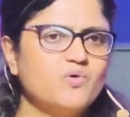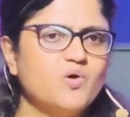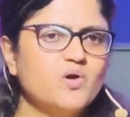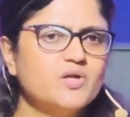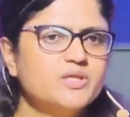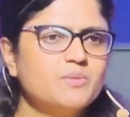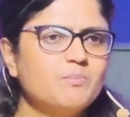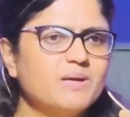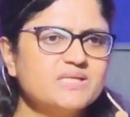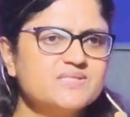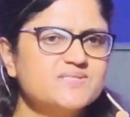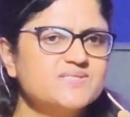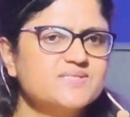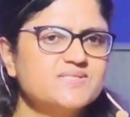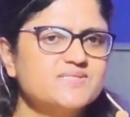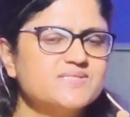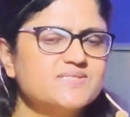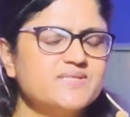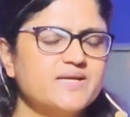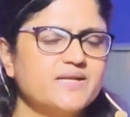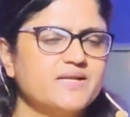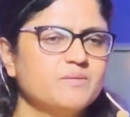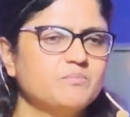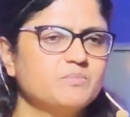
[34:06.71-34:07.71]
all the
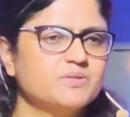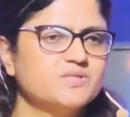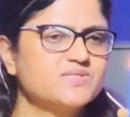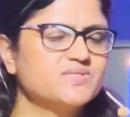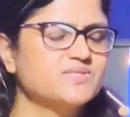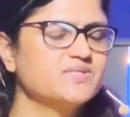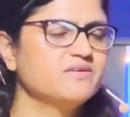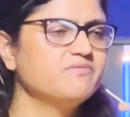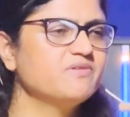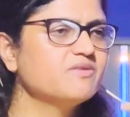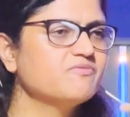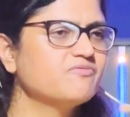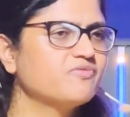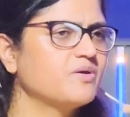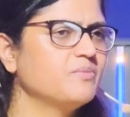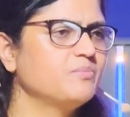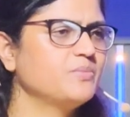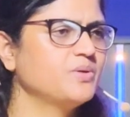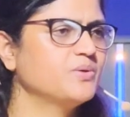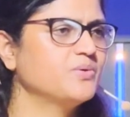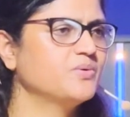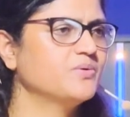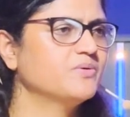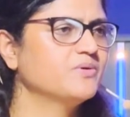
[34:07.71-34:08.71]
blessings that I'm receiving
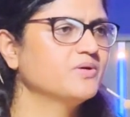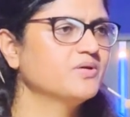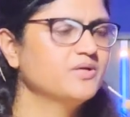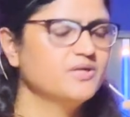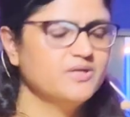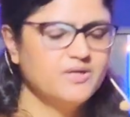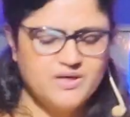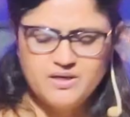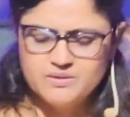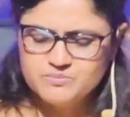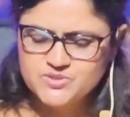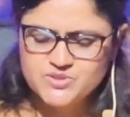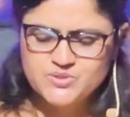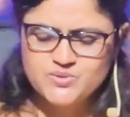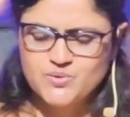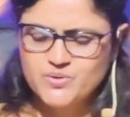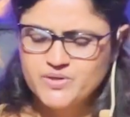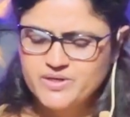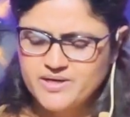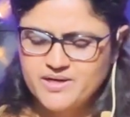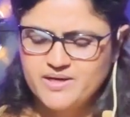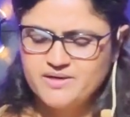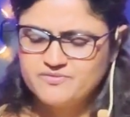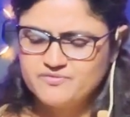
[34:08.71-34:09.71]
from you. I'm so
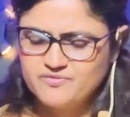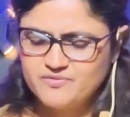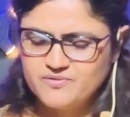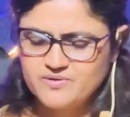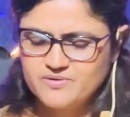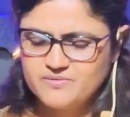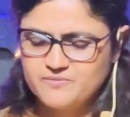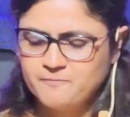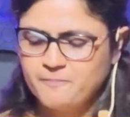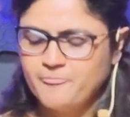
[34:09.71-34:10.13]
grateful.